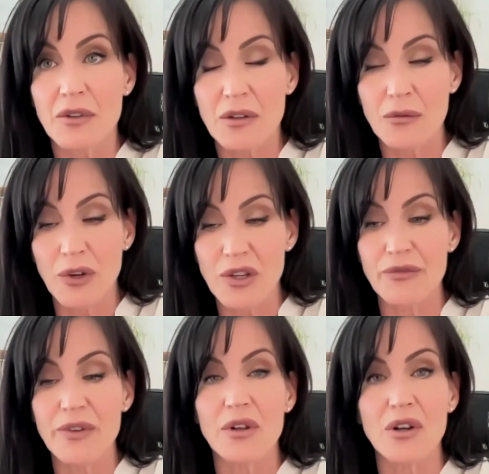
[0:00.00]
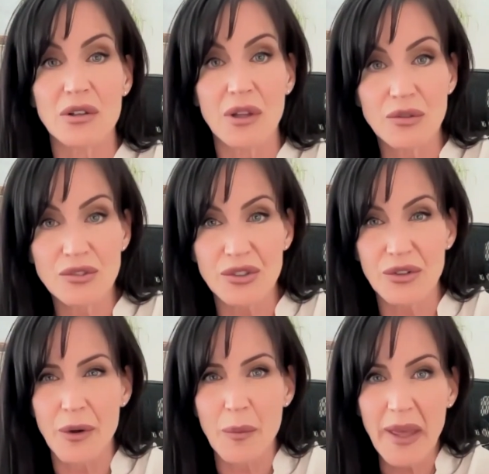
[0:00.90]
where you feel a closure
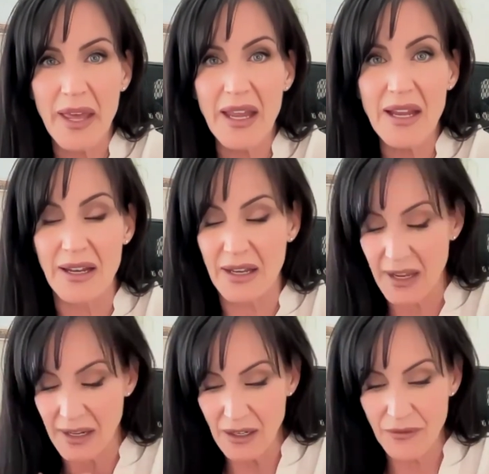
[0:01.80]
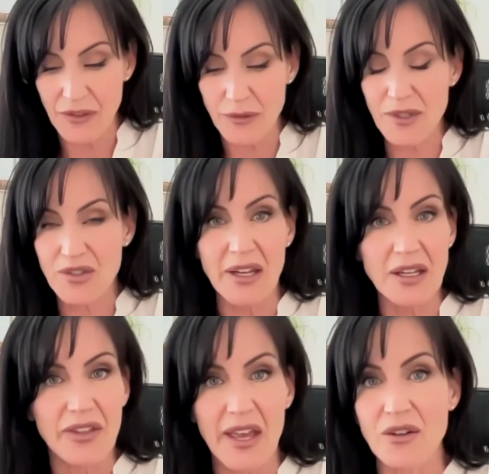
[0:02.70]
or a pain in any of the, especially any
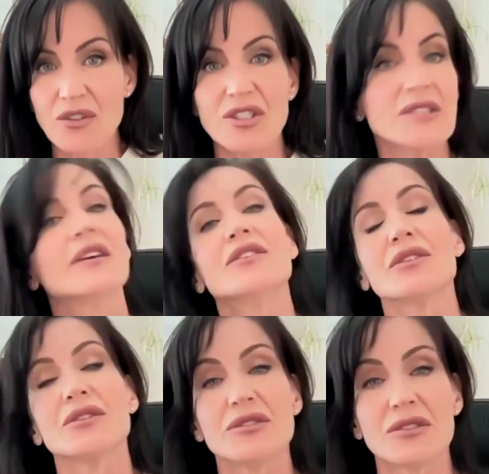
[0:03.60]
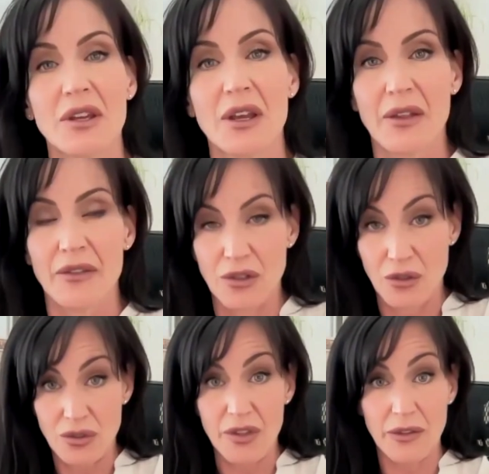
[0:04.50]
of the energy centers, they're
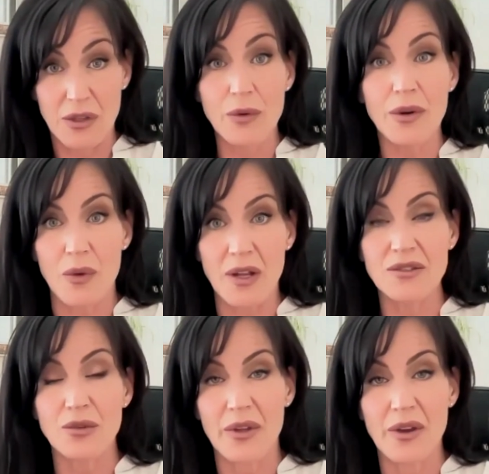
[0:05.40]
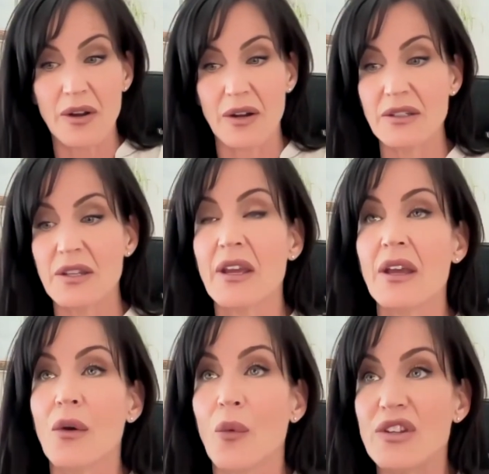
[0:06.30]
usually the lower ones or the heart.
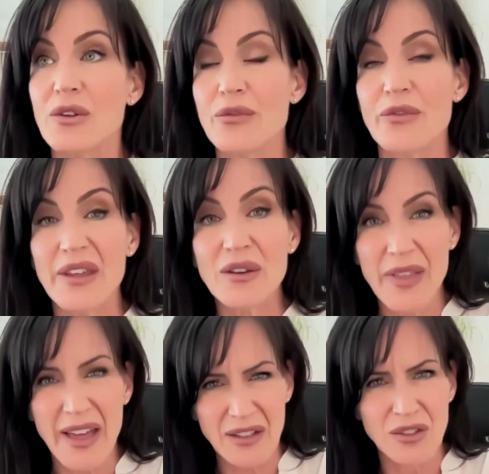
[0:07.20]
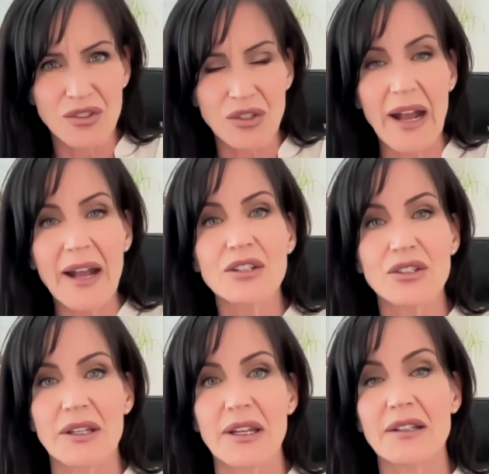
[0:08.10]
When you feel that
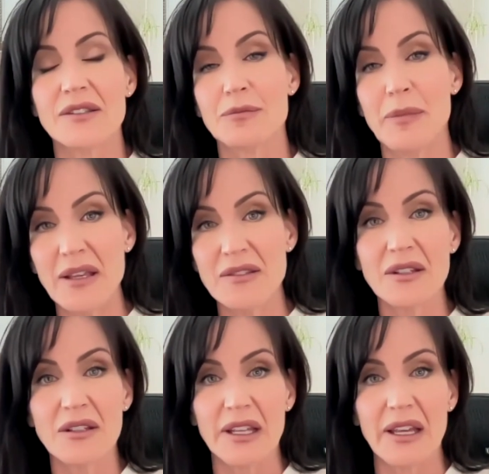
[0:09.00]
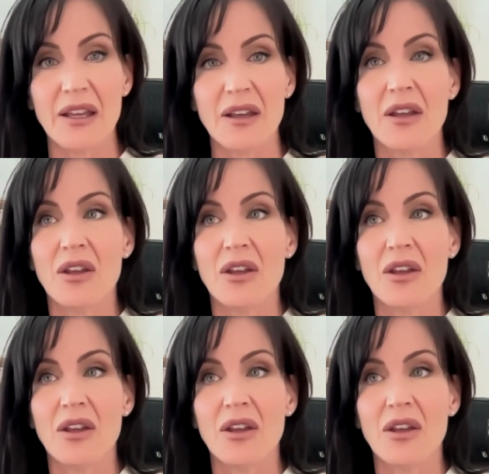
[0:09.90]
contraction, it's basically